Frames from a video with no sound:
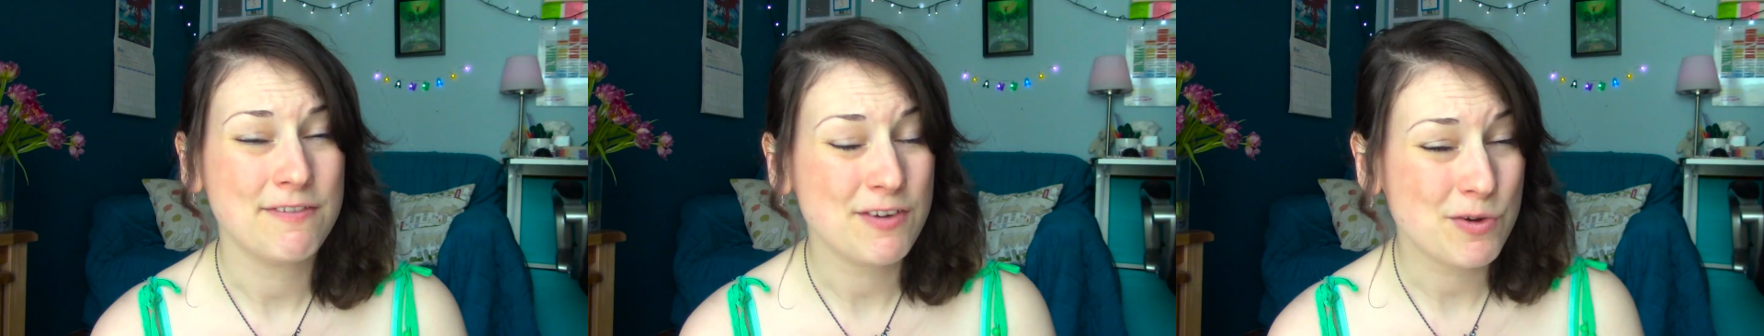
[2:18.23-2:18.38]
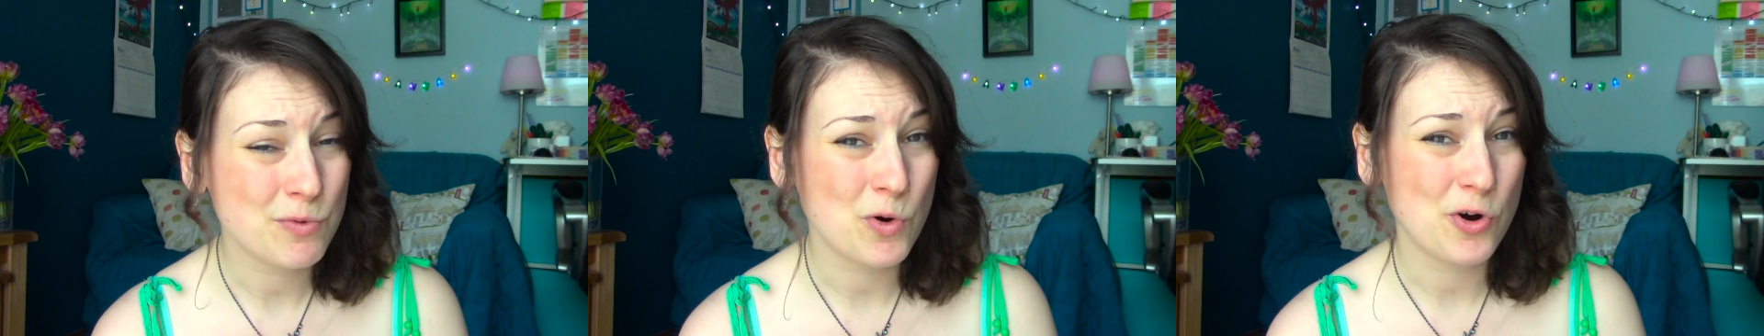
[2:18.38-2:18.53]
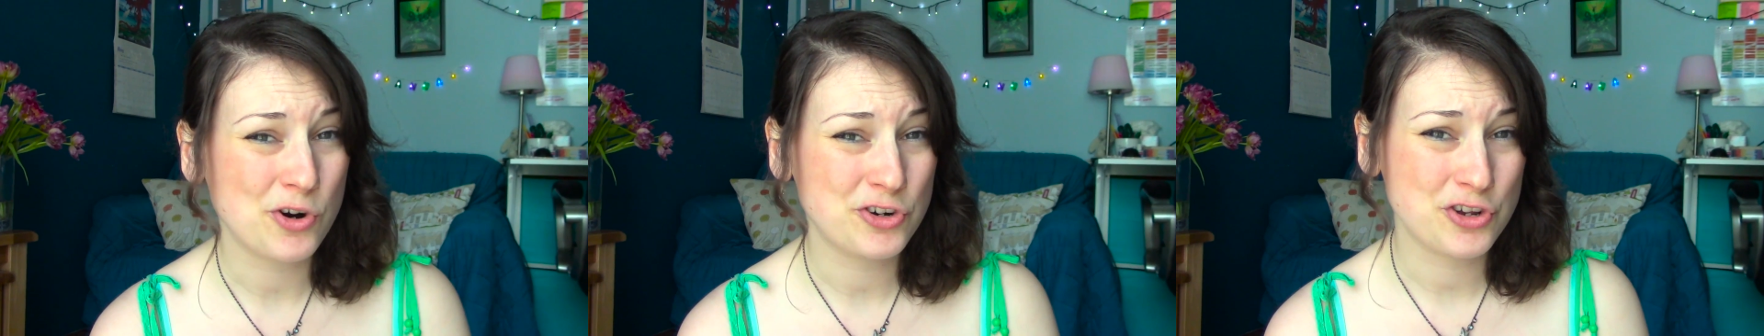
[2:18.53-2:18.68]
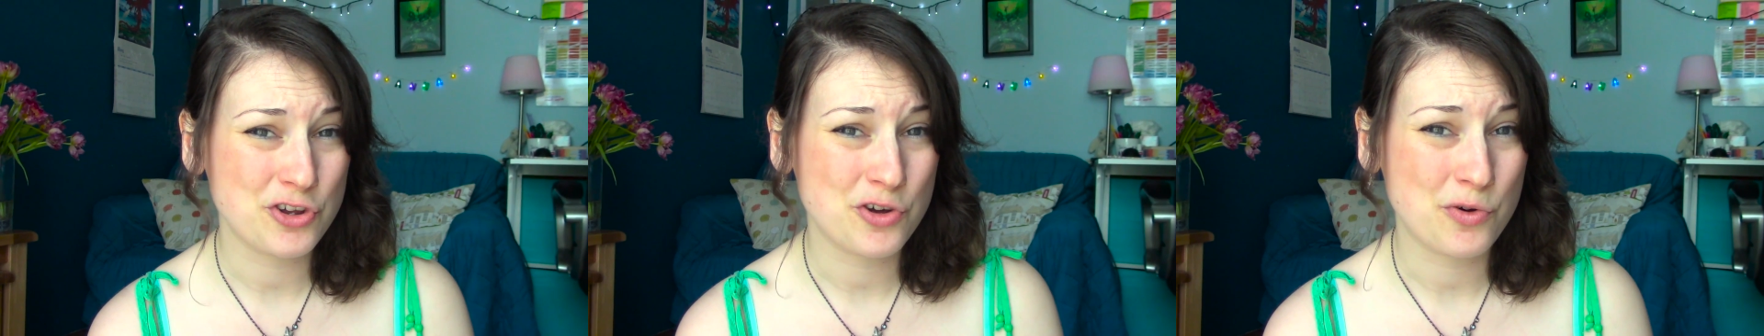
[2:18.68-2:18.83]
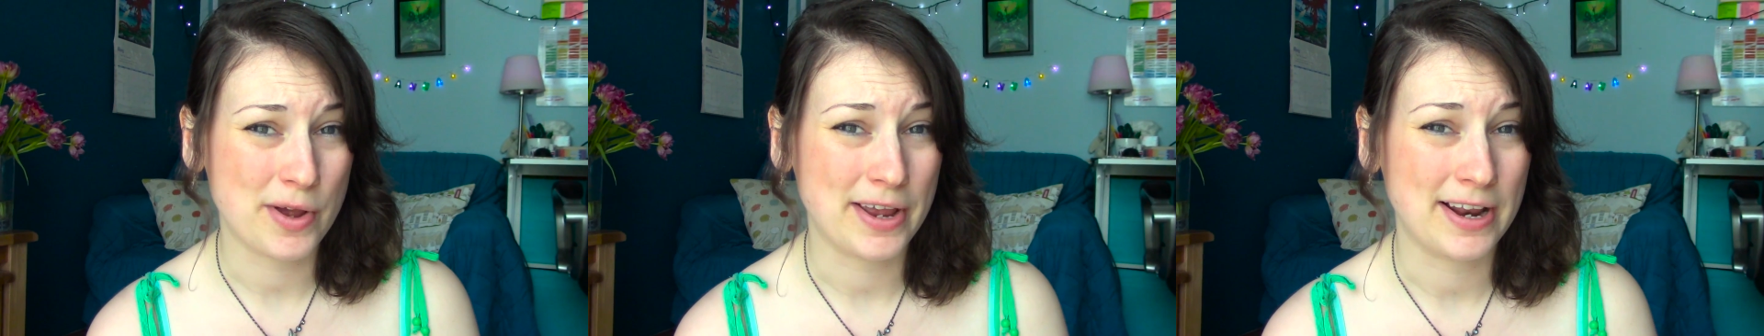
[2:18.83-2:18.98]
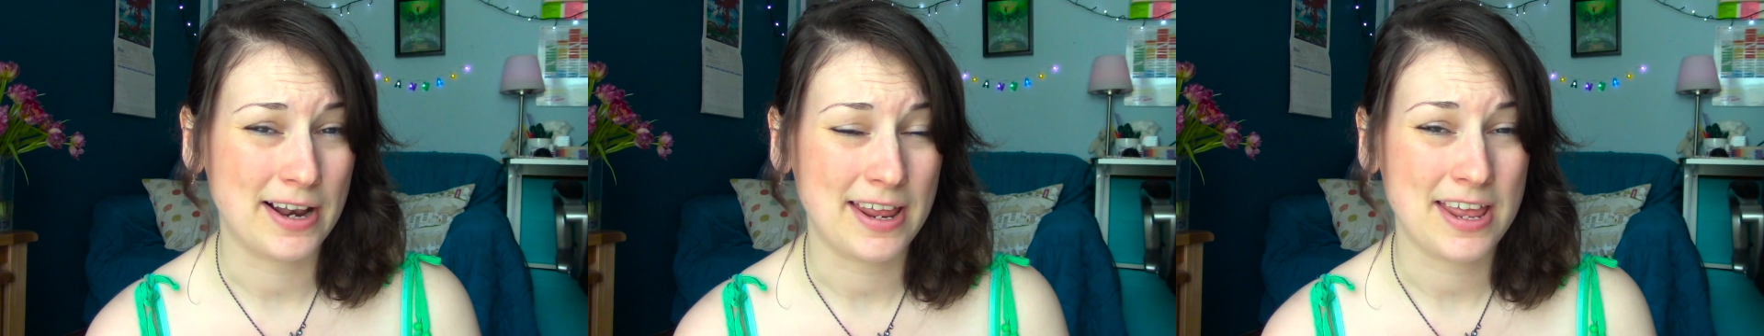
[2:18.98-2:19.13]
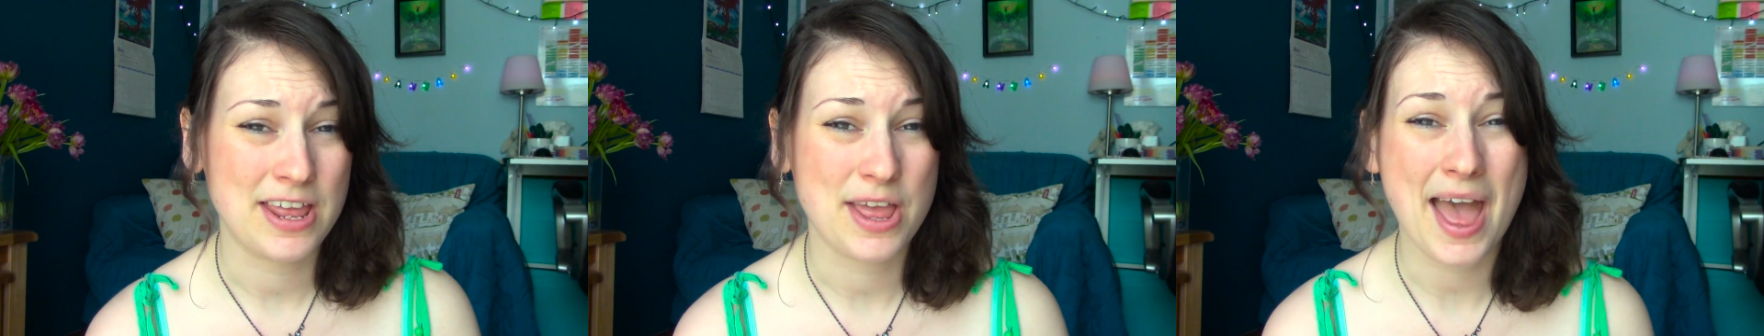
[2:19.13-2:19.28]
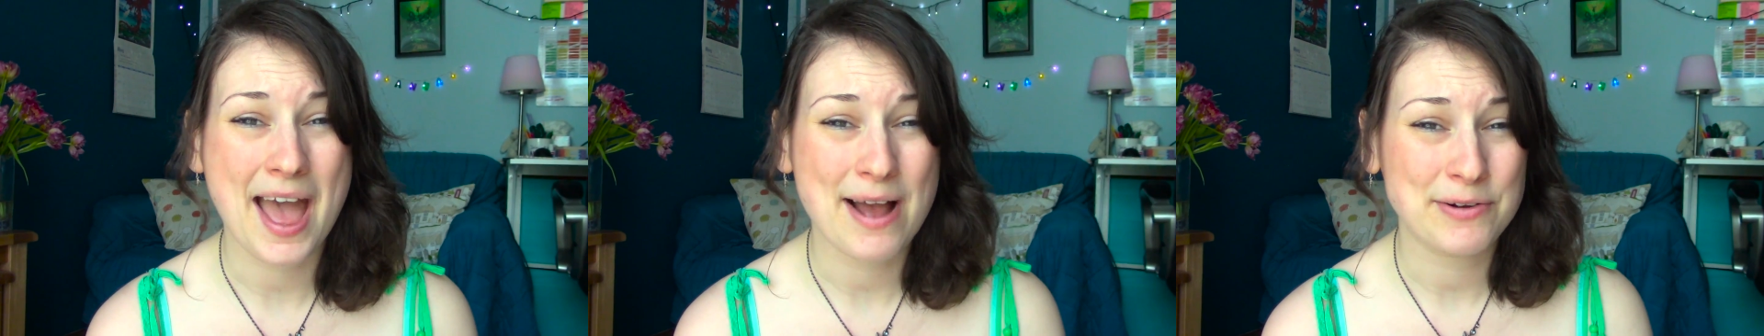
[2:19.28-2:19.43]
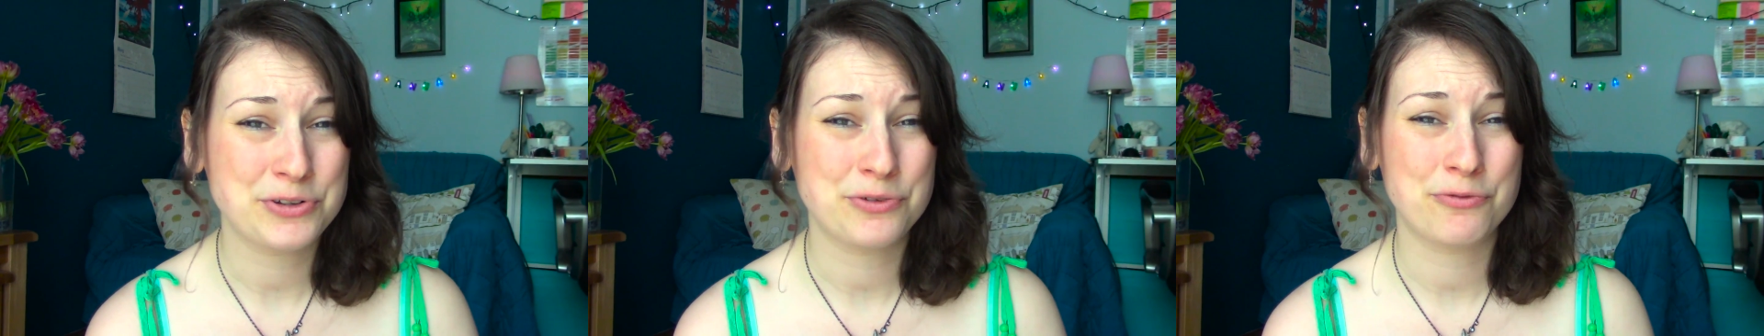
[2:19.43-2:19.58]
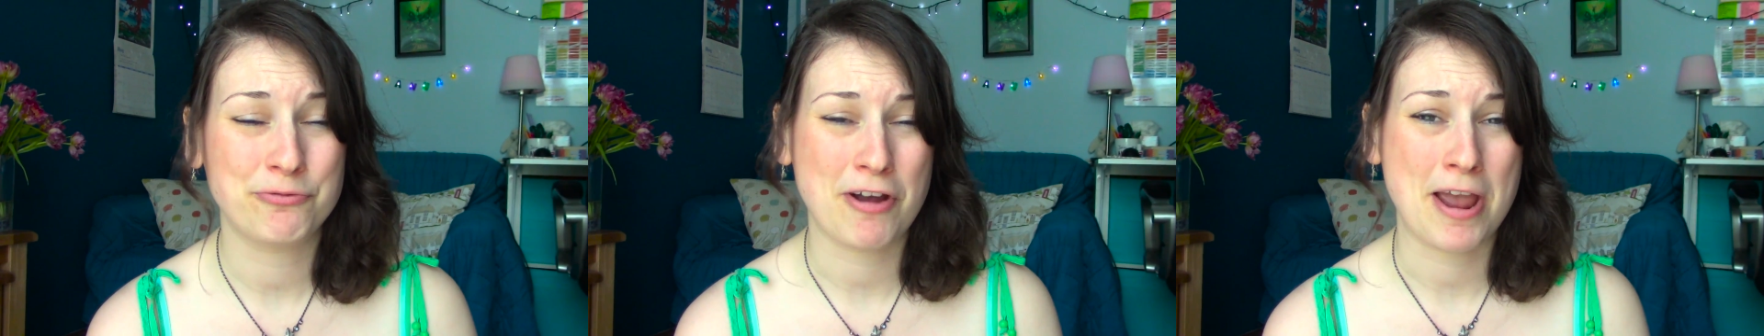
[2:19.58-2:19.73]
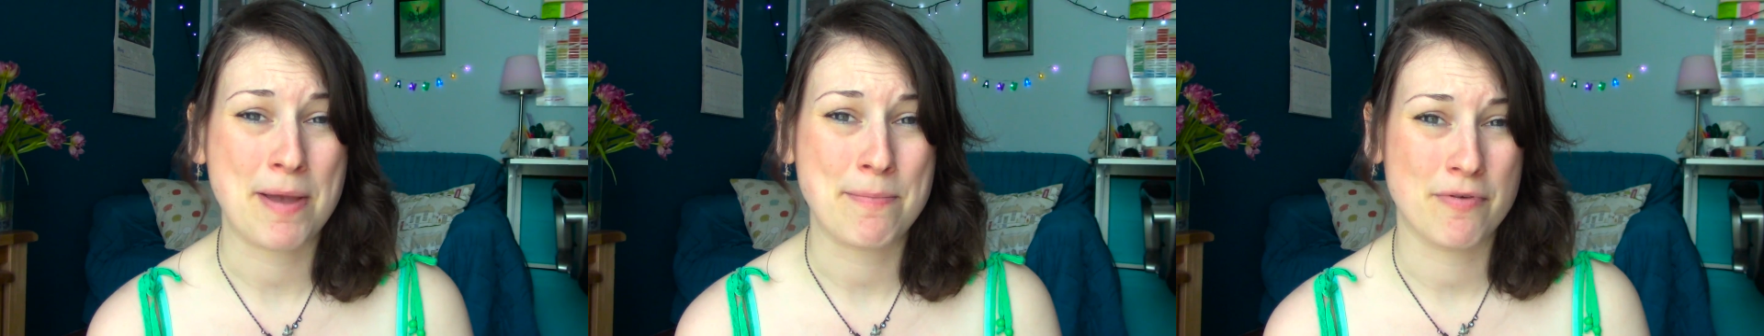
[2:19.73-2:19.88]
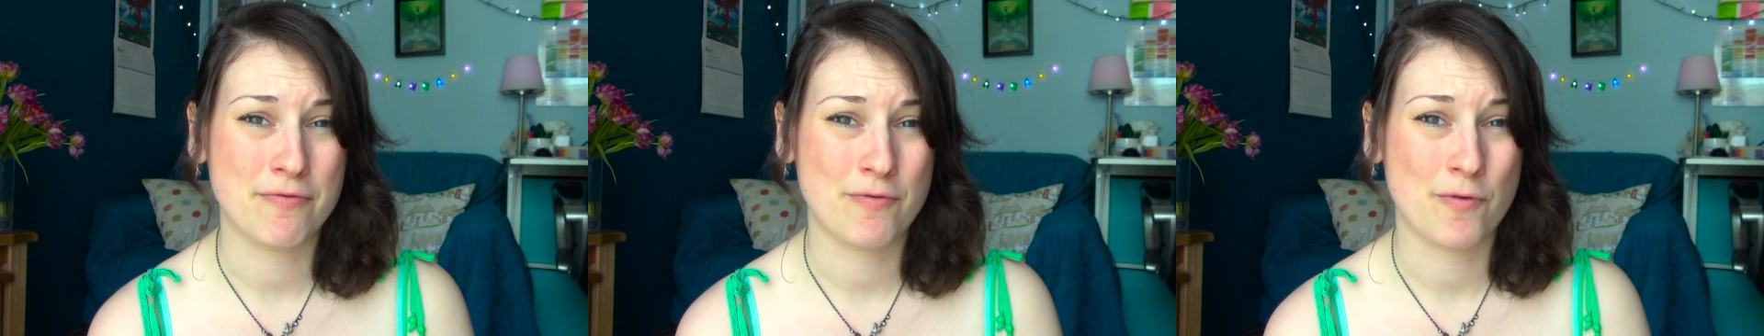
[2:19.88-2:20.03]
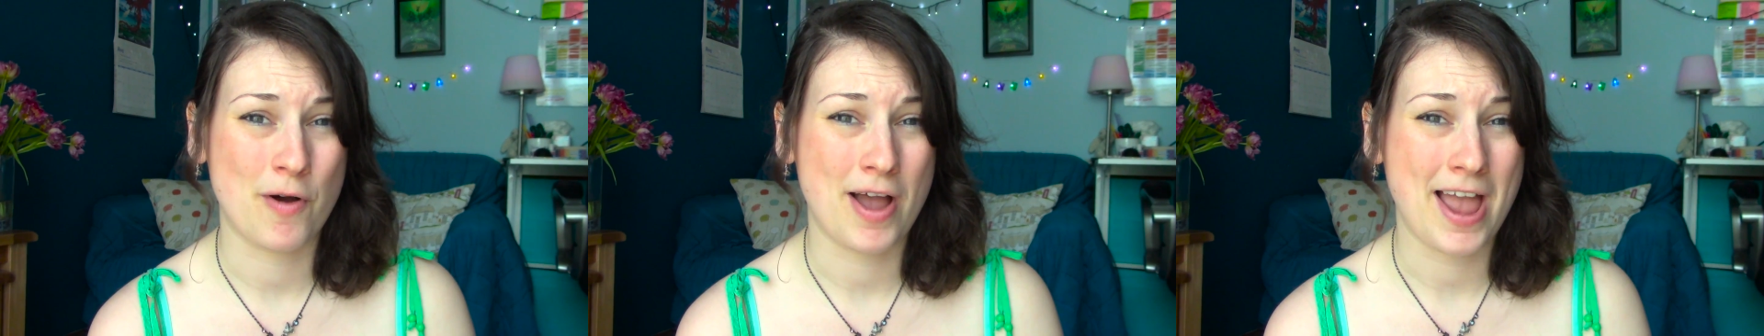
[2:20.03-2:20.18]
If you walk too quickly, you're out of frame
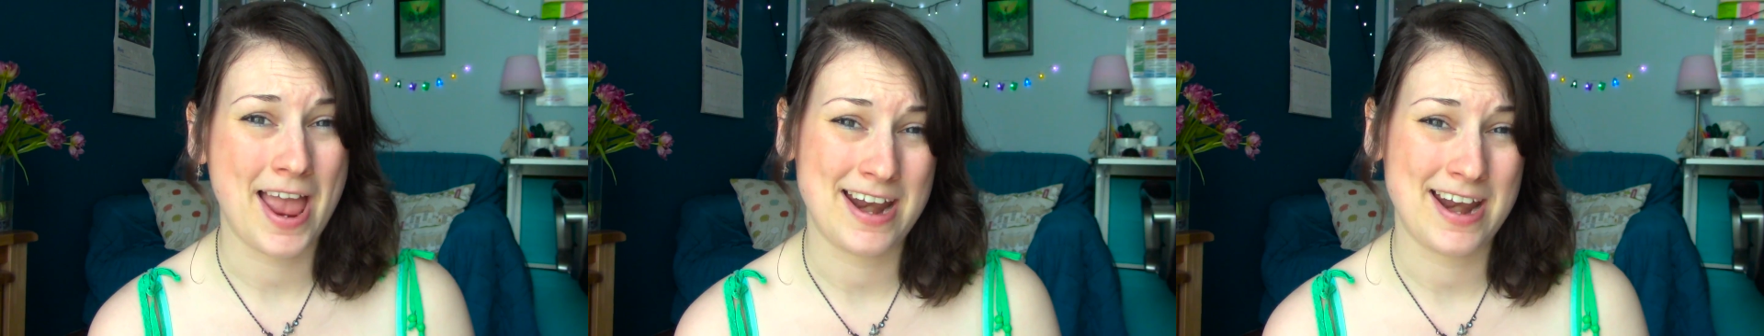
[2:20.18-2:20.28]
before